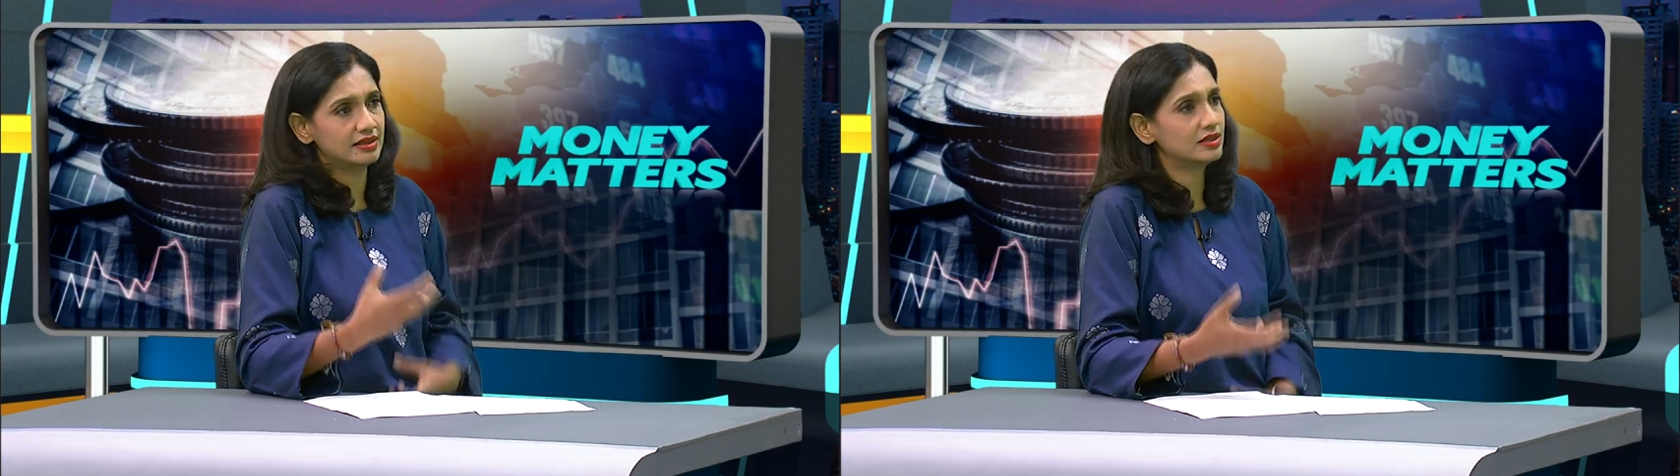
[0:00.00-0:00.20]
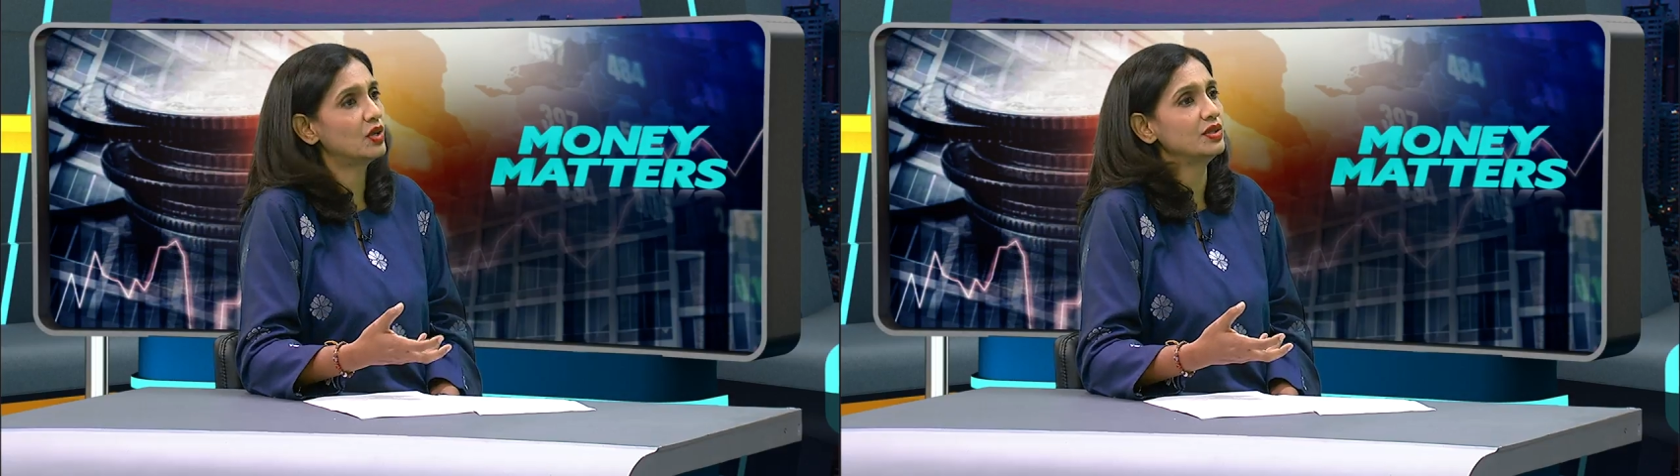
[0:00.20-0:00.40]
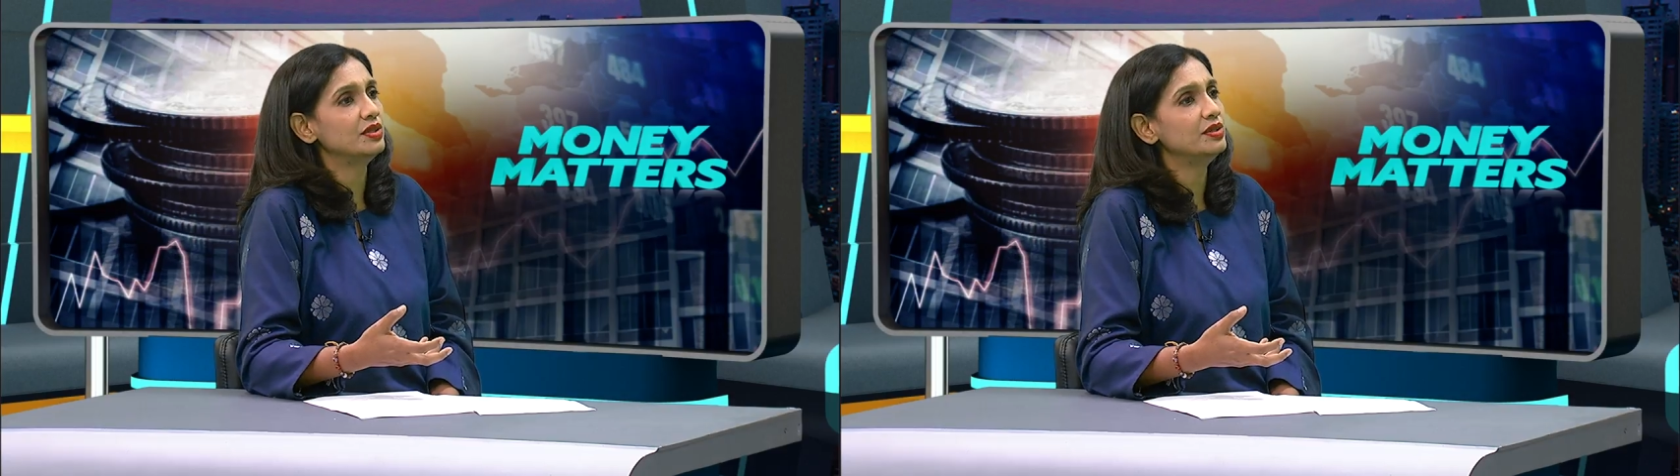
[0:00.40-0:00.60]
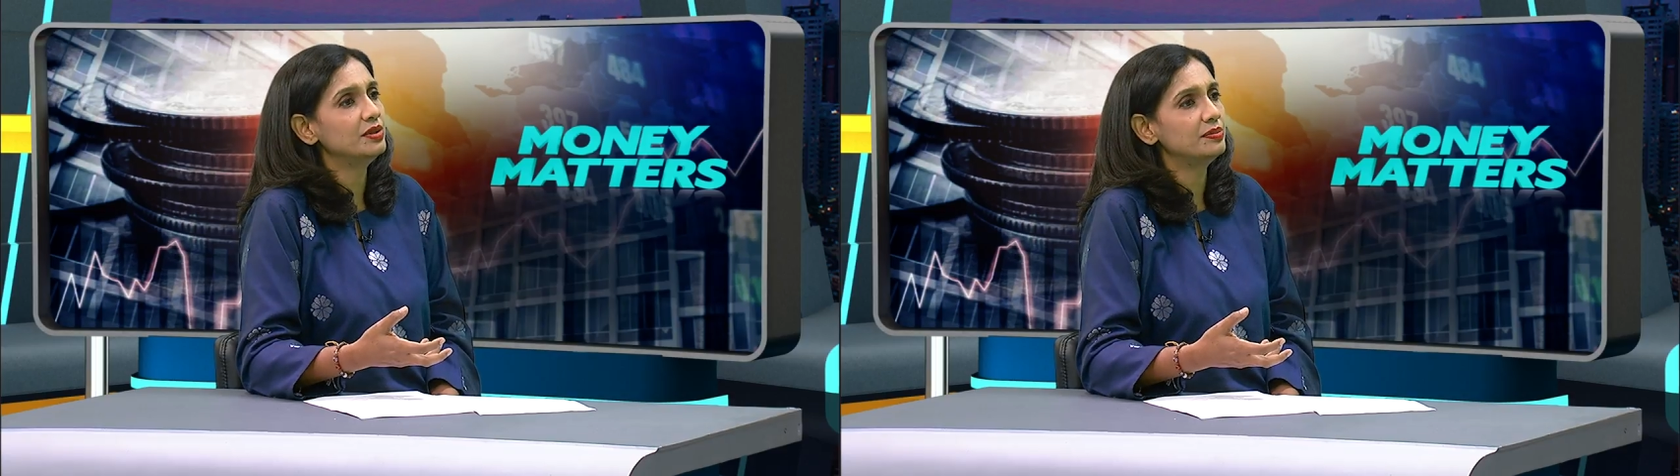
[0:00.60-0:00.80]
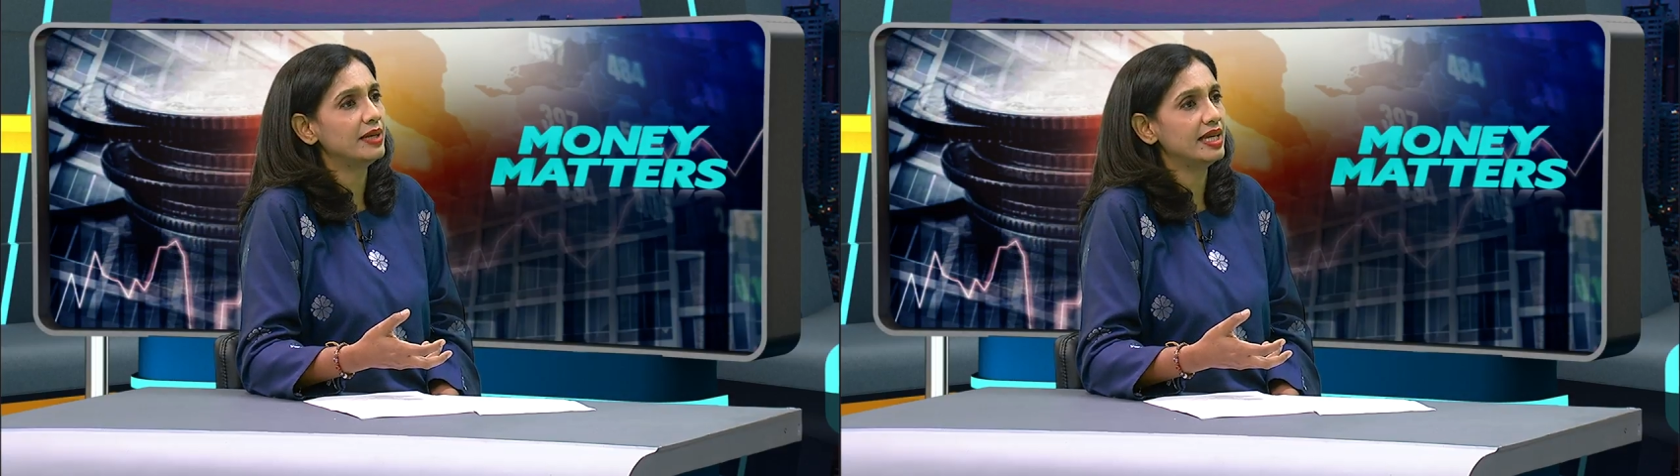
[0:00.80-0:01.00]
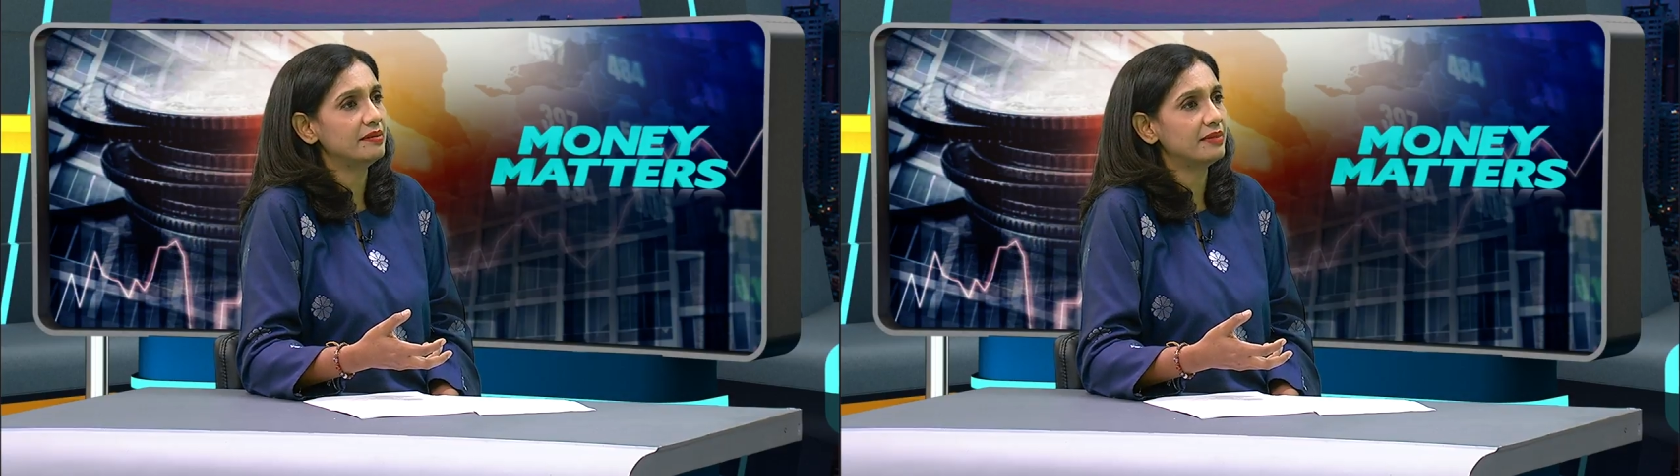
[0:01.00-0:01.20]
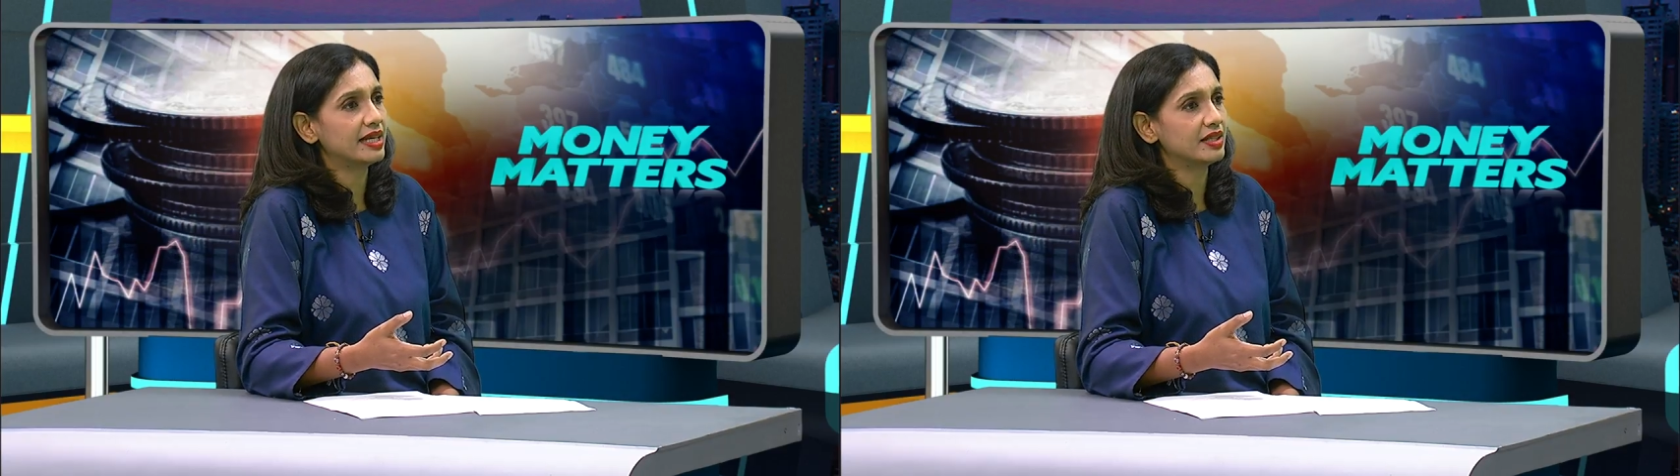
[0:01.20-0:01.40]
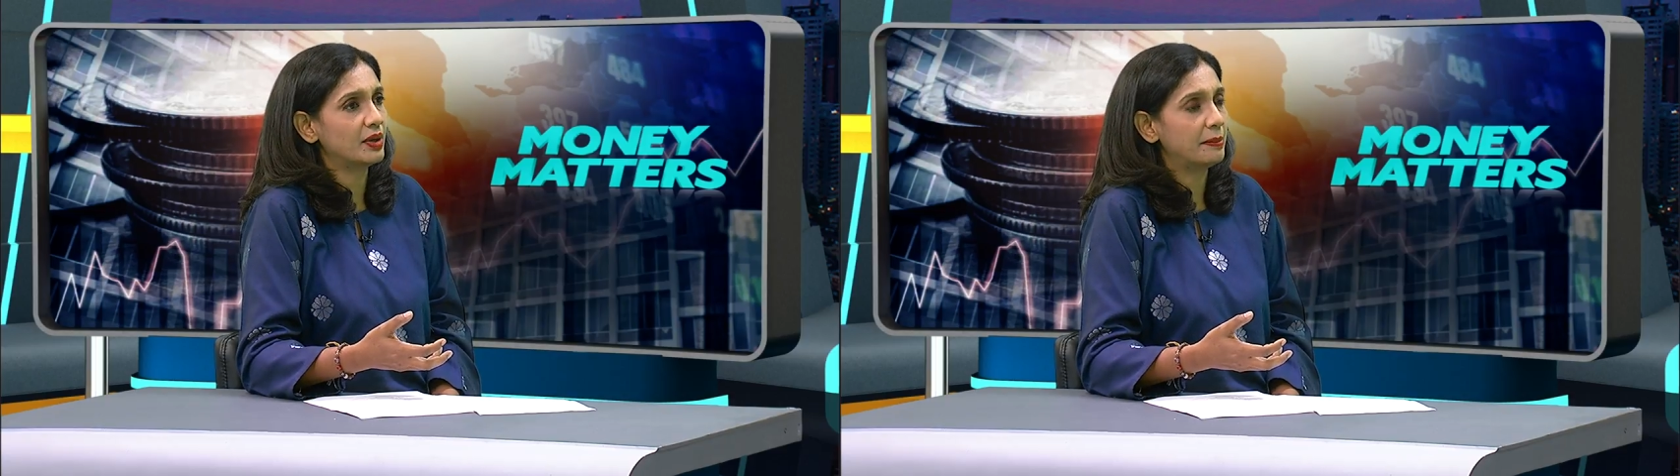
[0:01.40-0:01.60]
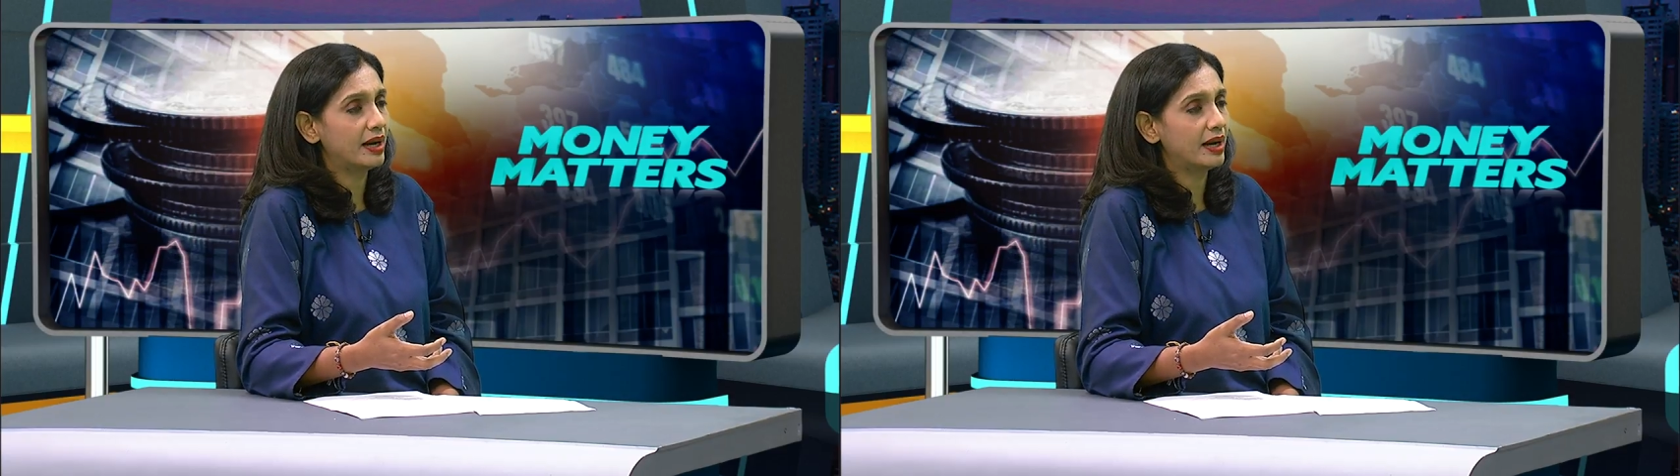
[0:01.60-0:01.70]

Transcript: just continue paying back your